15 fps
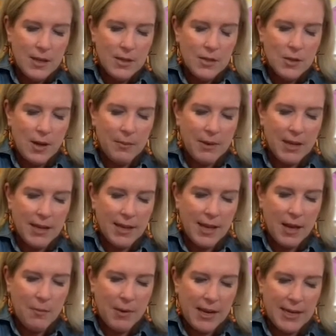so I'm gonna
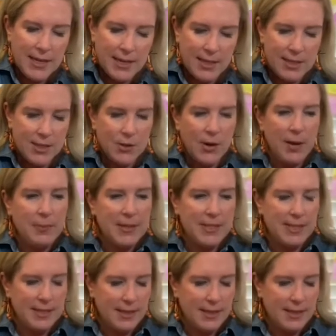cut mine into strips.